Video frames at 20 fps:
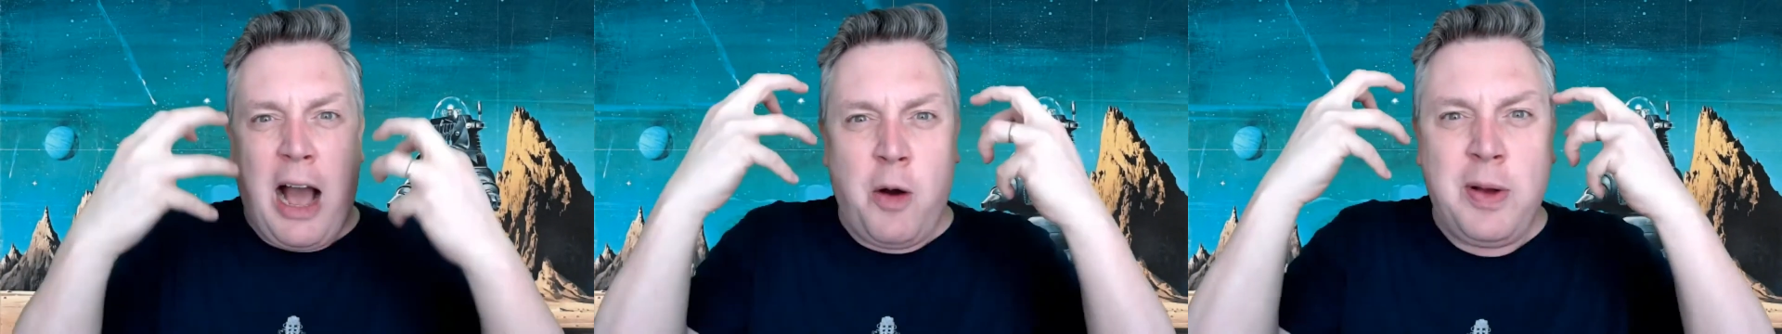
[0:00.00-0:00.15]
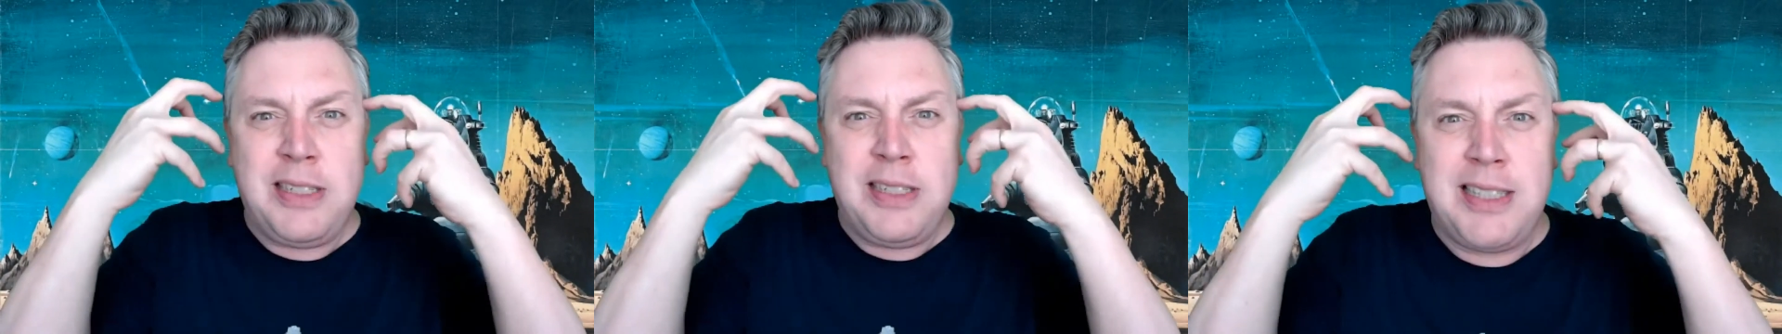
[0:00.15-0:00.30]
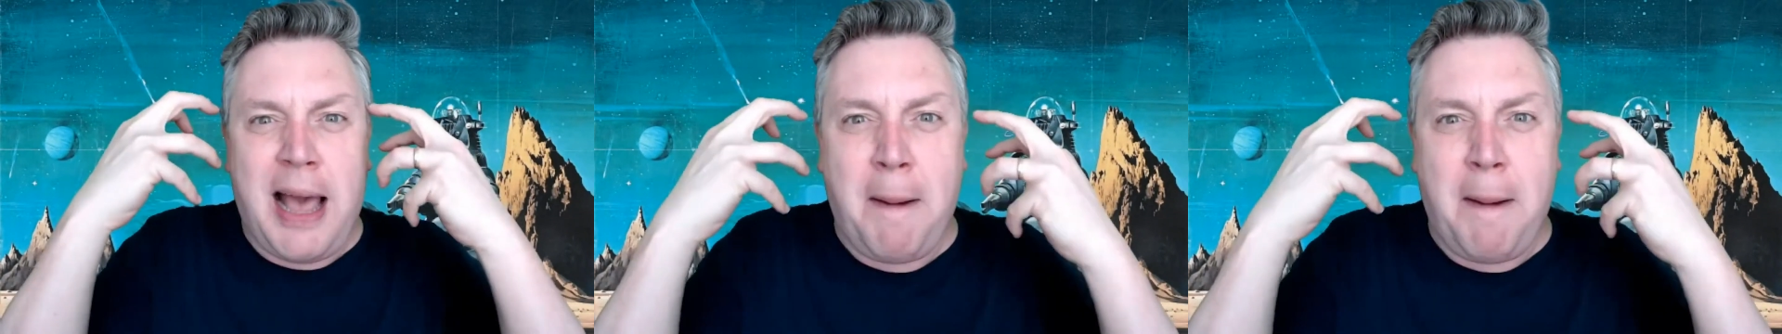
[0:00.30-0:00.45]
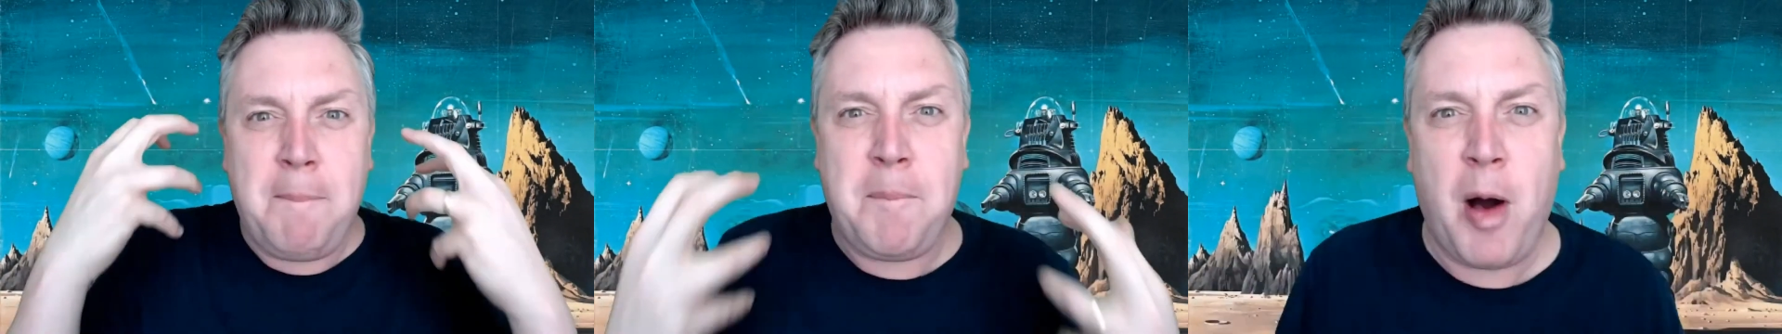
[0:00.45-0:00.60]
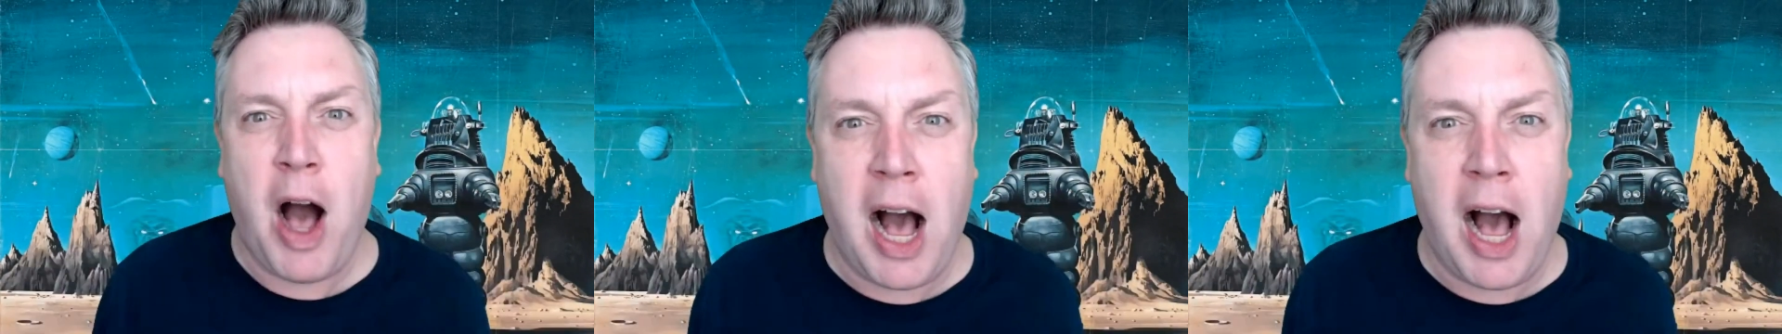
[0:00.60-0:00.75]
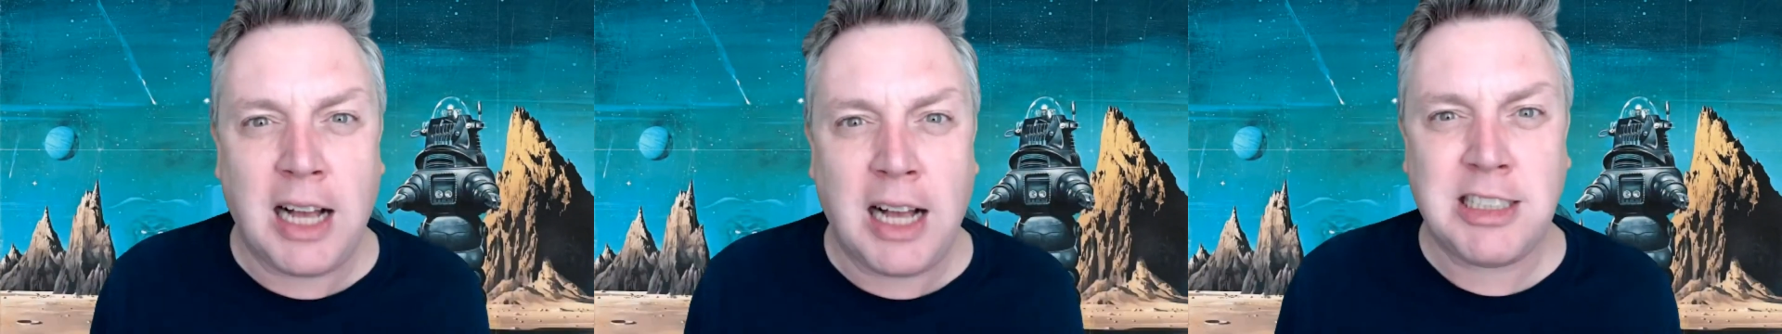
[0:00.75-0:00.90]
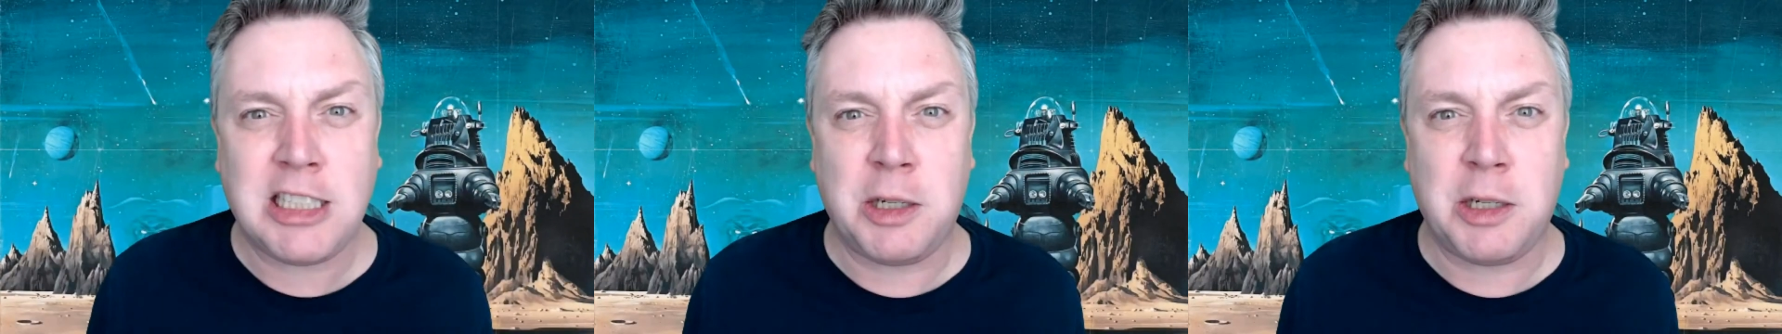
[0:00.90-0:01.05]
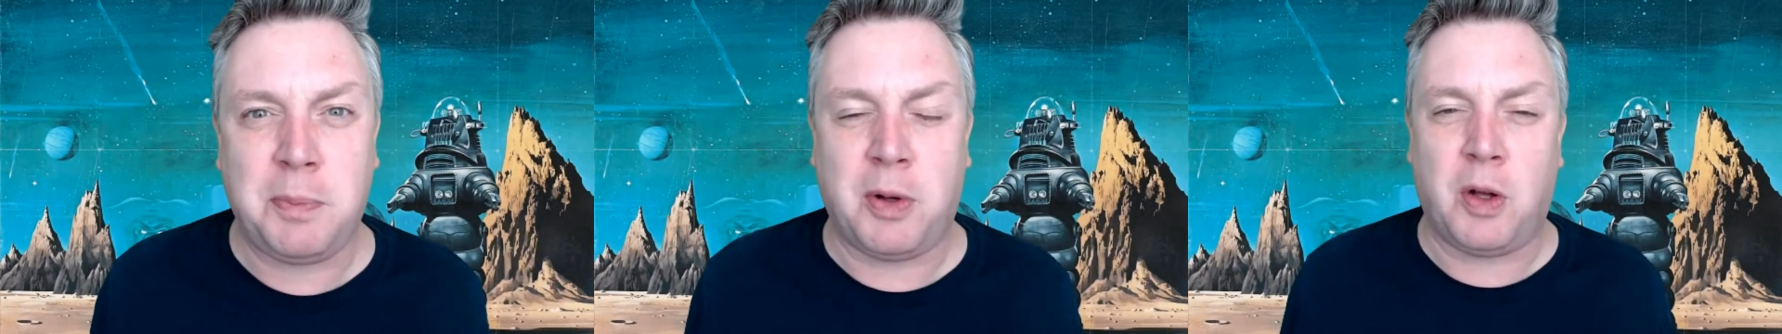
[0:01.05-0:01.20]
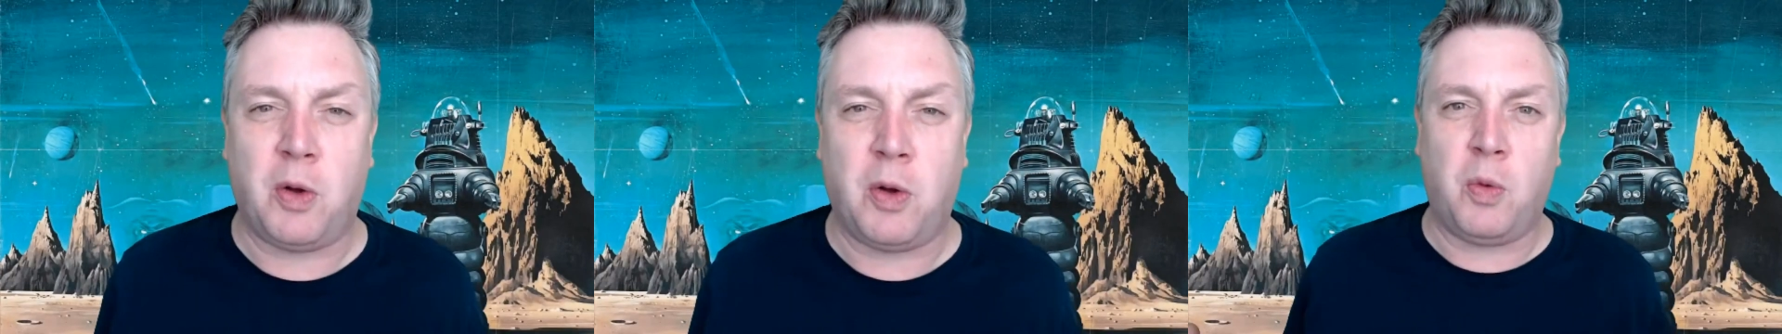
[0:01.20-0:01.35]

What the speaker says: is that possible?